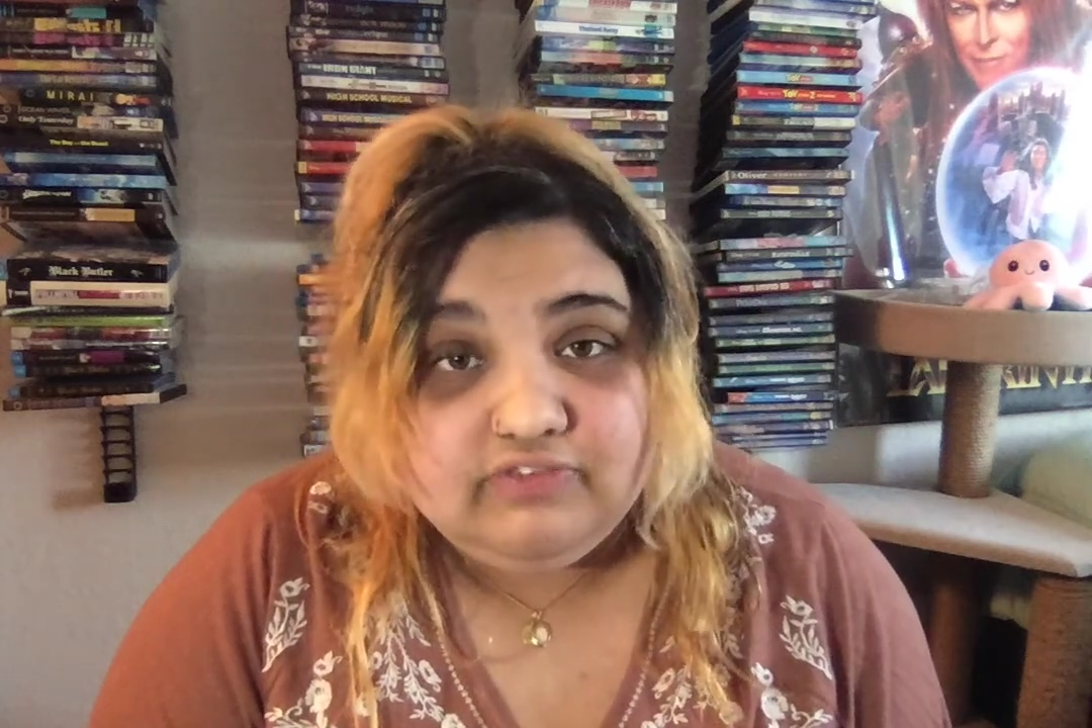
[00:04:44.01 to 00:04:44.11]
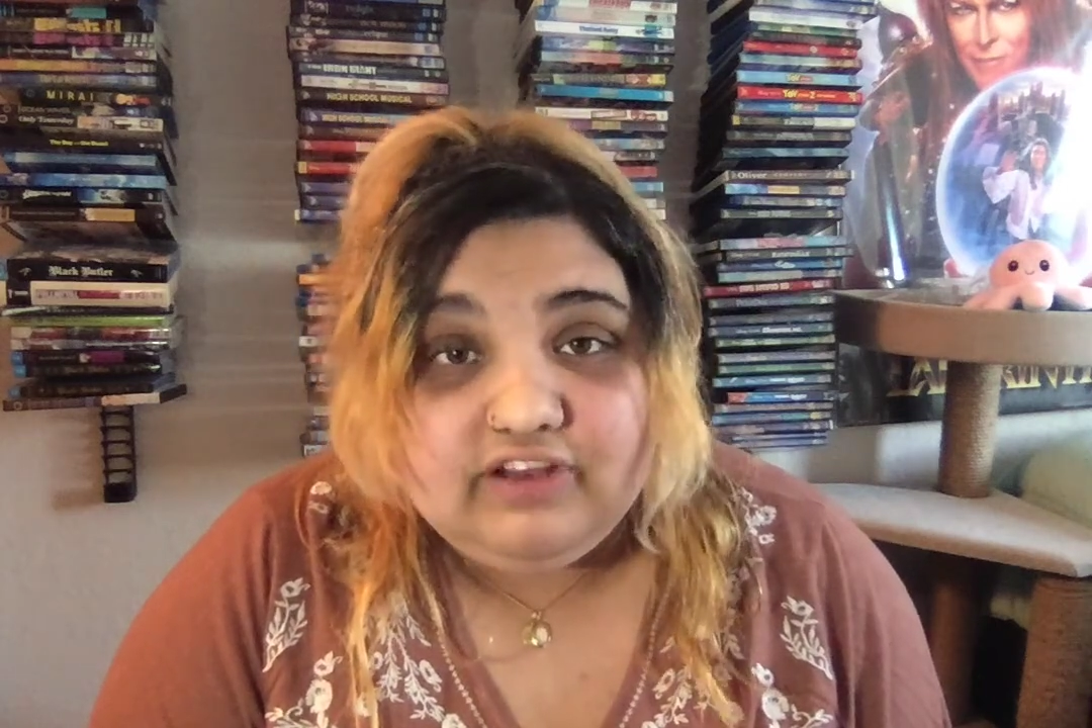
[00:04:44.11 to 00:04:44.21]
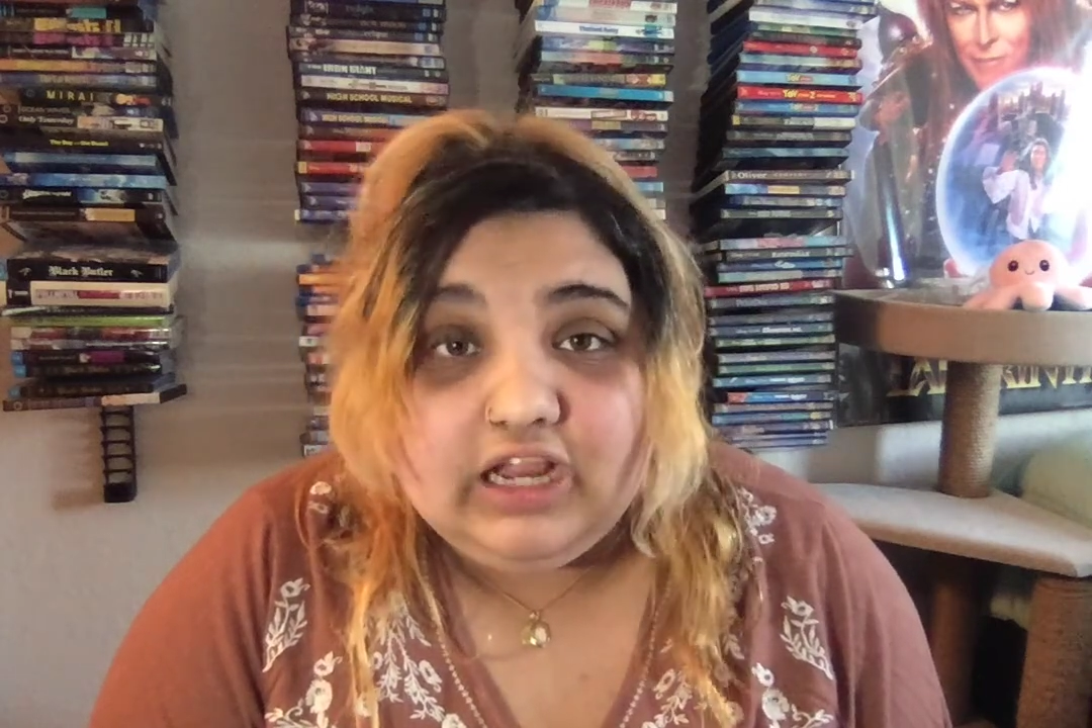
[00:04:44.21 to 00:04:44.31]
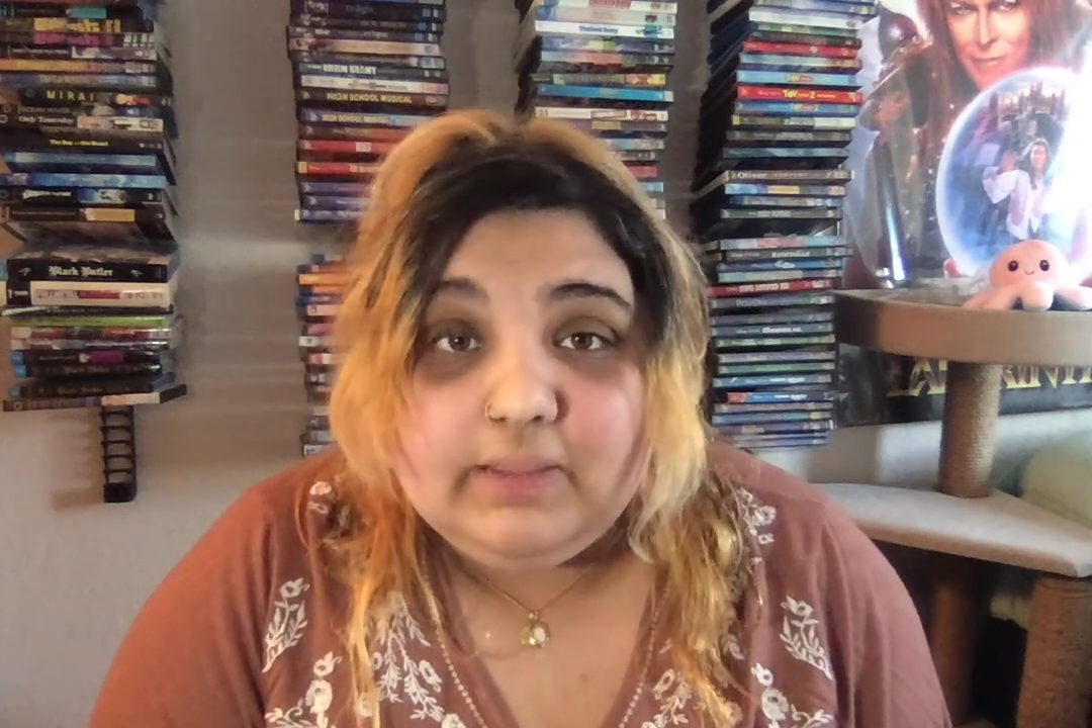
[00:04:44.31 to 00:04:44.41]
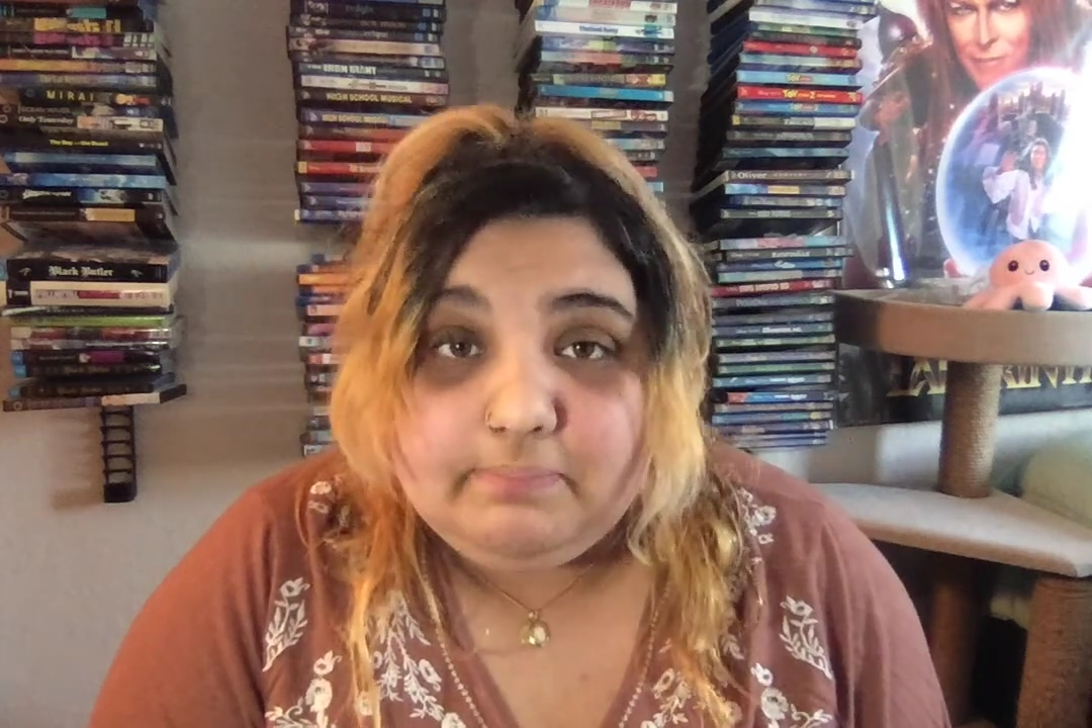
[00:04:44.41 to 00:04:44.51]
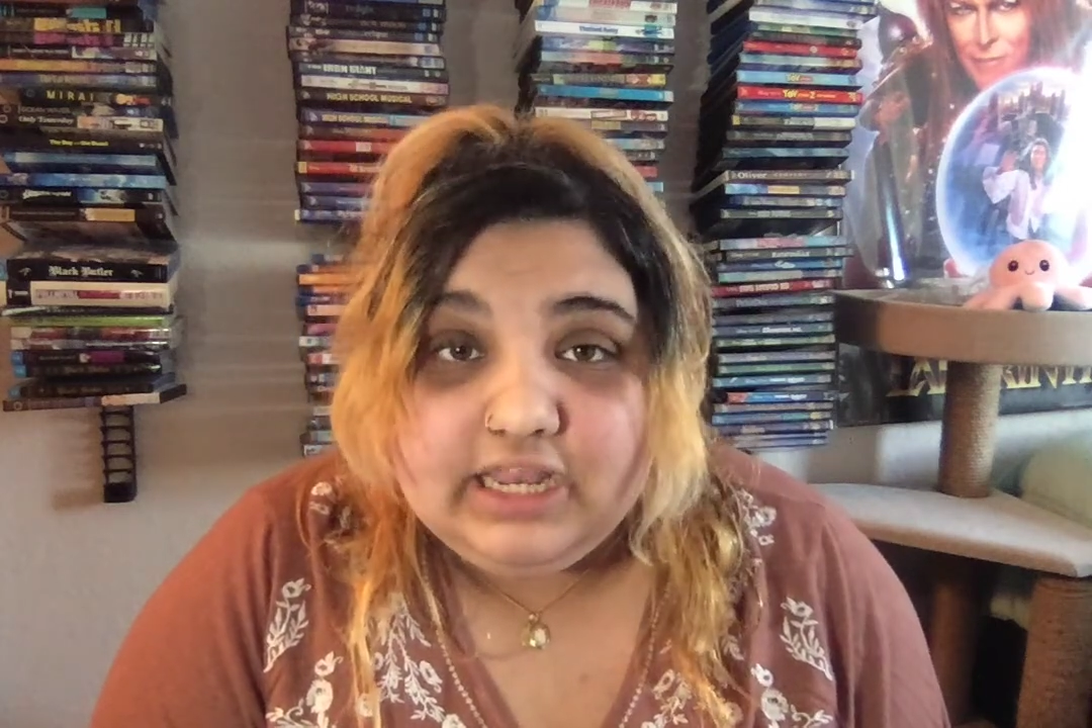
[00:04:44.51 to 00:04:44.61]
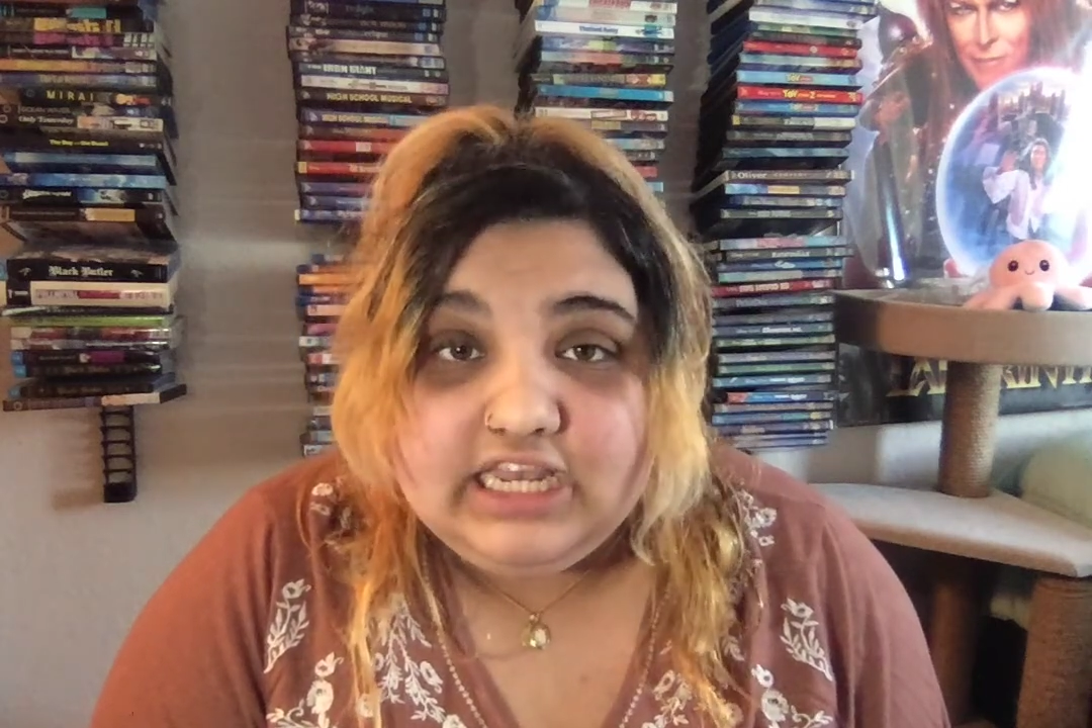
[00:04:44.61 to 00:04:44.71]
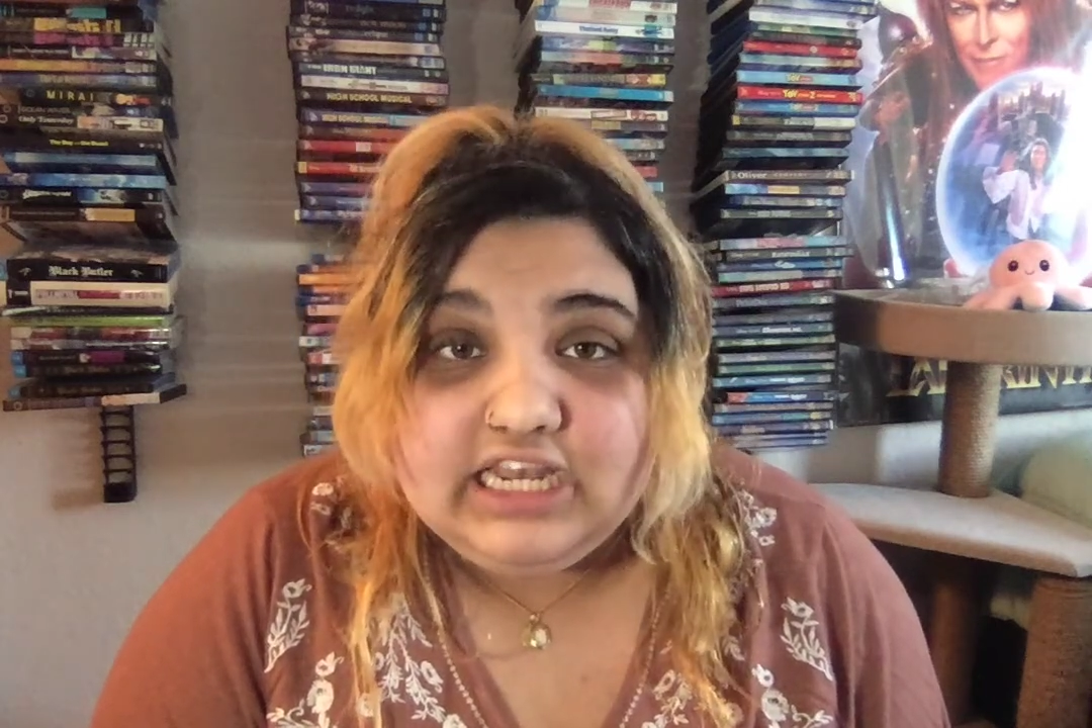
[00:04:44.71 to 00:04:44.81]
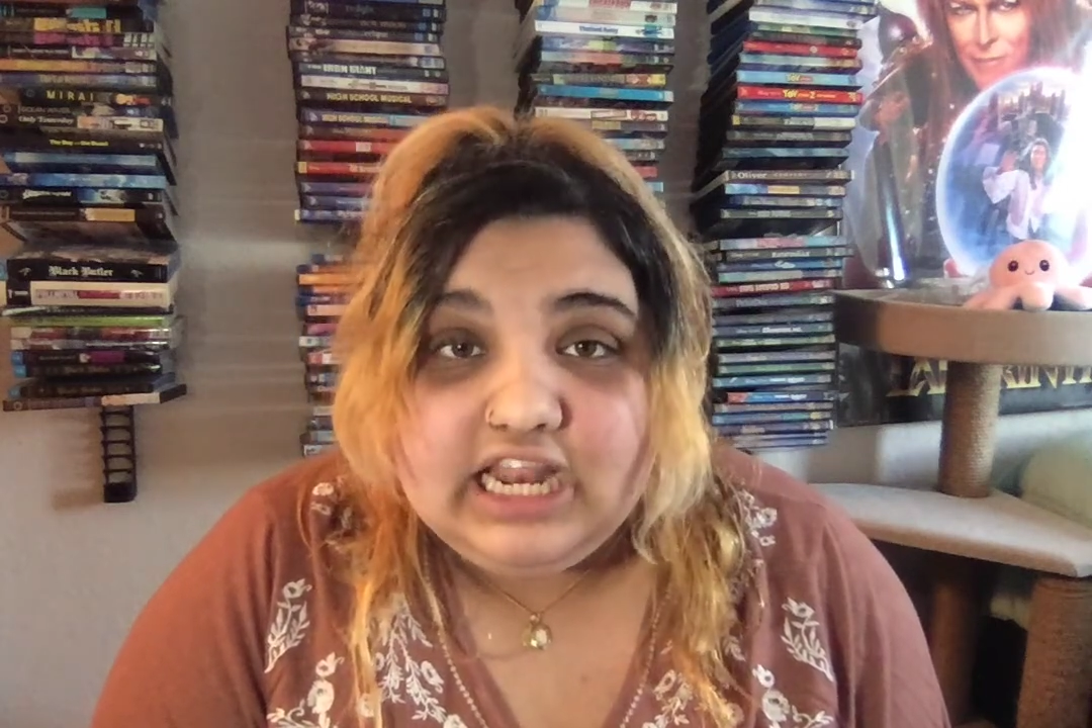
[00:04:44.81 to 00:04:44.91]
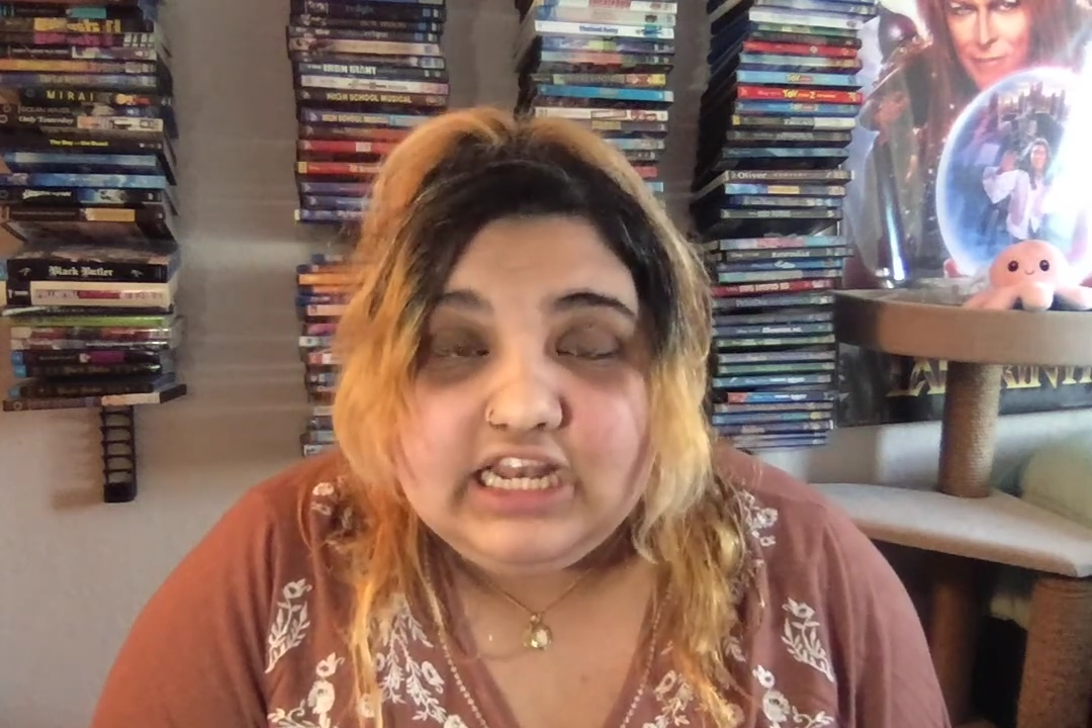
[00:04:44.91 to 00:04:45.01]
and very
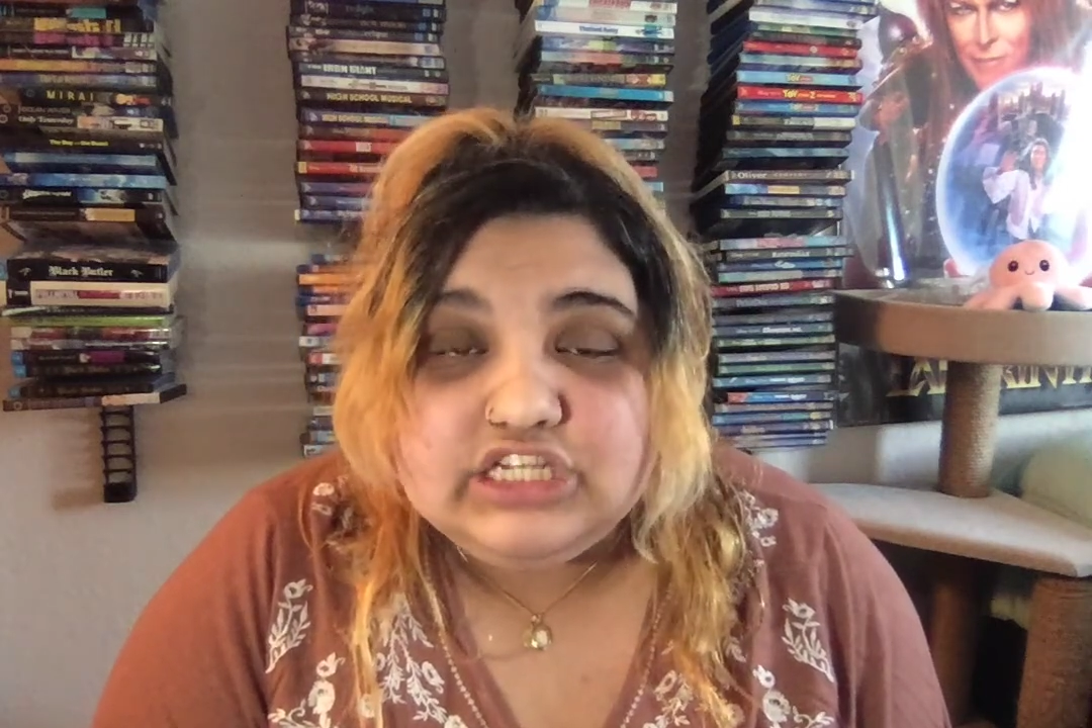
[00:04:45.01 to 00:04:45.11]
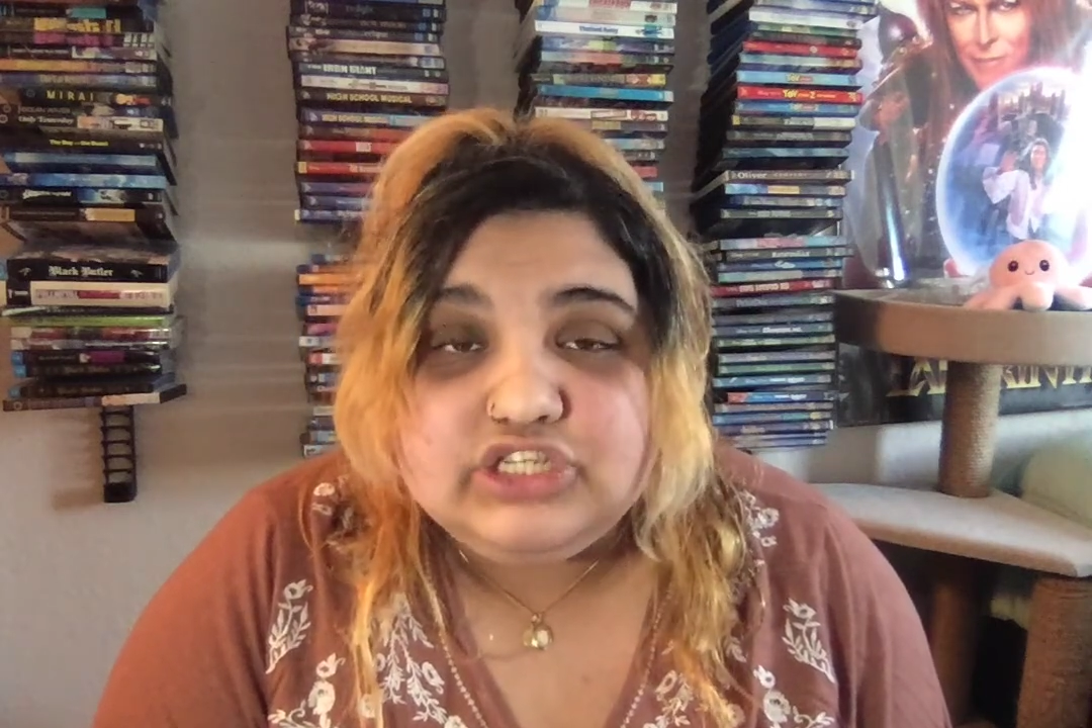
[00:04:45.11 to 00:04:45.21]
opinionated,